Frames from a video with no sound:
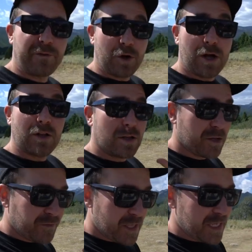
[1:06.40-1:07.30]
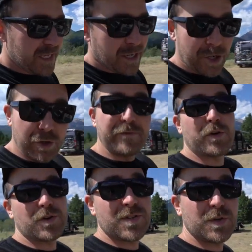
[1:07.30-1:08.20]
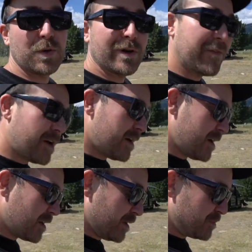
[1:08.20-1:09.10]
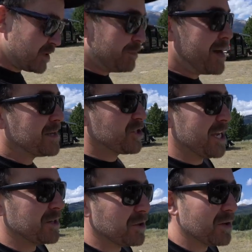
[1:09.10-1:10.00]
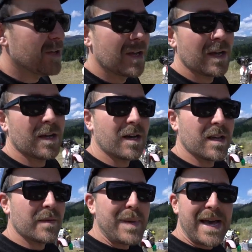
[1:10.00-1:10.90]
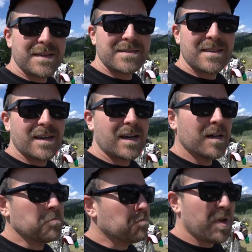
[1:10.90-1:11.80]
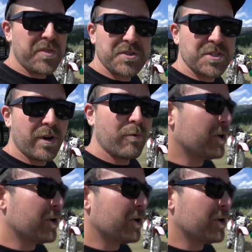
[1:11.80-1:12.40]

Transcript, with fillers: For all of the new viewers who have come to my channel the past month or two, I